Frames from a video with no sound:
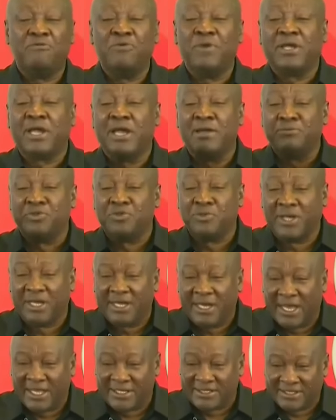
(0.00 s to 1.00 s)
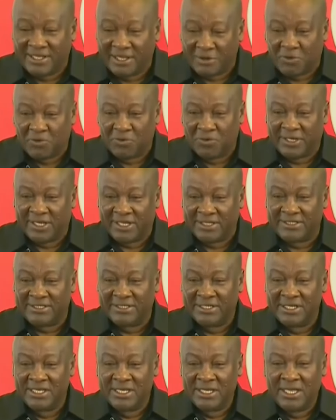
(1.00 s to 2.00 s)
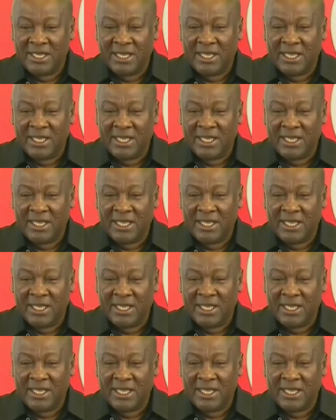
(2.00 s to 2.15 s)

if we come together as stakeholders